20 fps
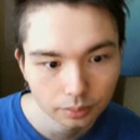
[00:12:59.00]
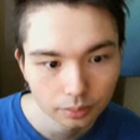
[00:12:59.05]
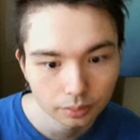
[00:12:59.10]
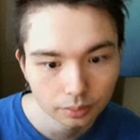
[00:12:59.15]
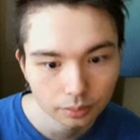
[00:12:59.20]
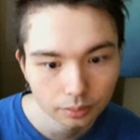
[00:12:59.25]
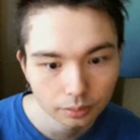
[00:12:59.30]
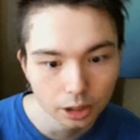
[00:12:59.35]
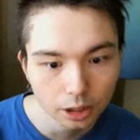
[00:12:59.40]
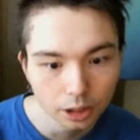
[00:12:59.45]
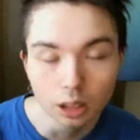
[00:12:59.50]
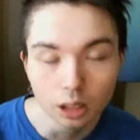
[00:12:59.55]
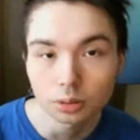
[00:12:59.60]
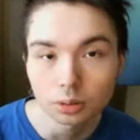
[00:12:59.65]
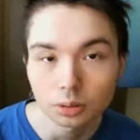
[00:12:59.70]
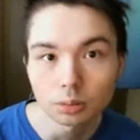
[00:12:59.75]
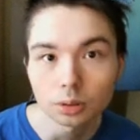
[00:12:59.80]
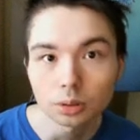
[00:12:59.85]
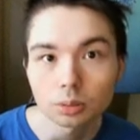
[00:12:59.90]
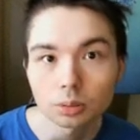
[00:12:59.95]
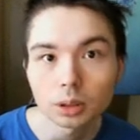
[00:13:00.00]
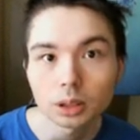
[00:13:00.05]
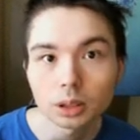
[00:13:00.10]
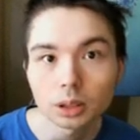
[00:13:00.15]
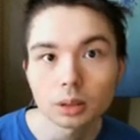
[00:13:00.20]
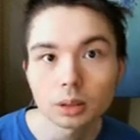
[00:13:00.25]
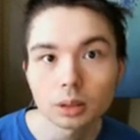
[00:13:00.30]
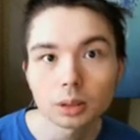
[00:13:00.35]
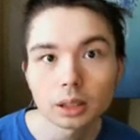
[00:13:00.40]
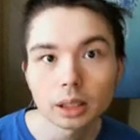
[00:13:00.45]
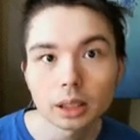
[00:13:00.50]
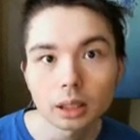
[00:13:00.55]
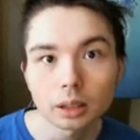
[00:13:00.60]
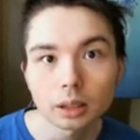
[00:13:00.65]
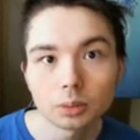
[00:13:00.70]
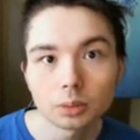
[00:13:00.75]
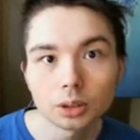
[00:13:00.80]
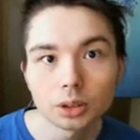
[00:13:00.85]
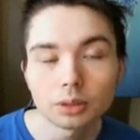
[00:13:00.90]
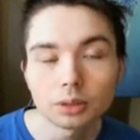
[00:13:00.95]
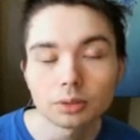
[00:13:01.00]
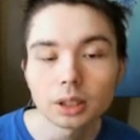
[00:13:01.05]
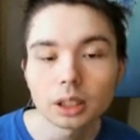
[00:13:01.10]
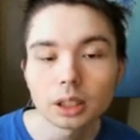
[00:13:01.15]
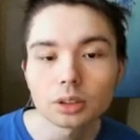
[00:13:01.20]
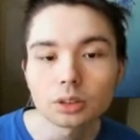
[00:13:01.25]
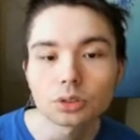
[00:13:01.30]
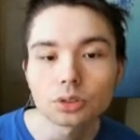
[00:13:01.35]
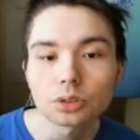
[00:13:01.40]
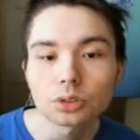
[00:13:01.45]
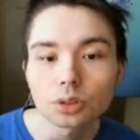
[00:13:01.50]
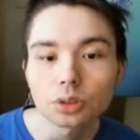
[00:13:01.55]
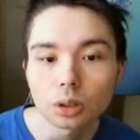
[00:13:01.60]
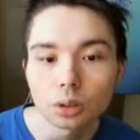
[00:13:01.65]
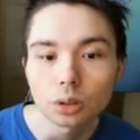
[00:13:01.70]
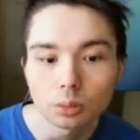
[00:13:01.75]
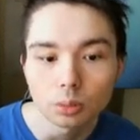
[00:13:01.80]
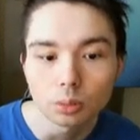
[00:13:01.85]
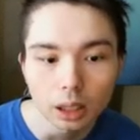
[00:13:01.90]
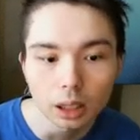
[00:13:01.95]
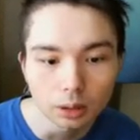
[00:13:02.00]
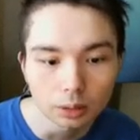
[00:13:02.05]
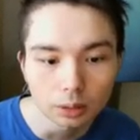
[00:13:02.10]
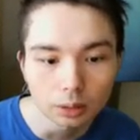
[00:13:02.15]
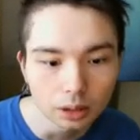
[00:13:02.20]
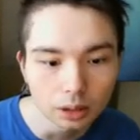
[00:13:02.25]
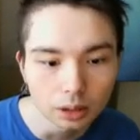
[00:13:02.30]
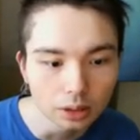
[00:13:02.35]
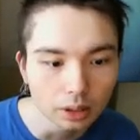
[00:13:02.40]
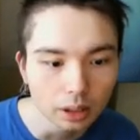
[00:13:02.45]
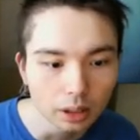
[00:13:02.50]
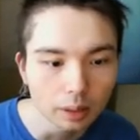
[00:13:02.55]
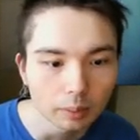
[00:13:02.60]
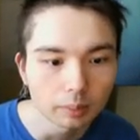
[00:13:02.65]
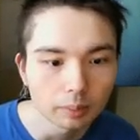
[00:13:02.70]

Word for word: Carlsen was winning, but Nakamura defended so well in this game.